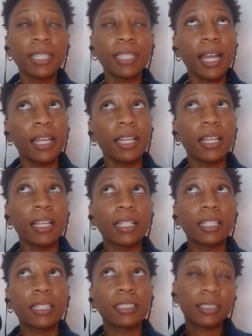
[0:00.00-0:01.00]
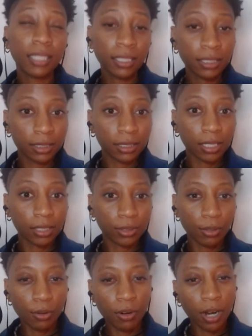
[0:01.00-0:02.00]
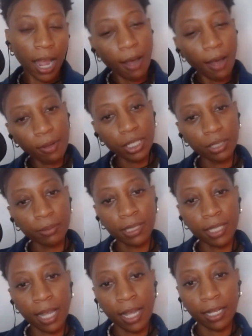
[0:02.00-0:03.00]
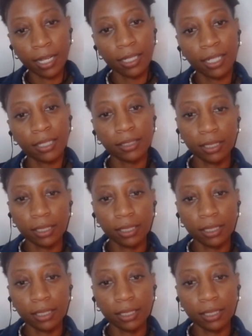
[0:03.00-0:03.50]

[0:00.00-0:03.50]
such and such, or I wish she was like such and such.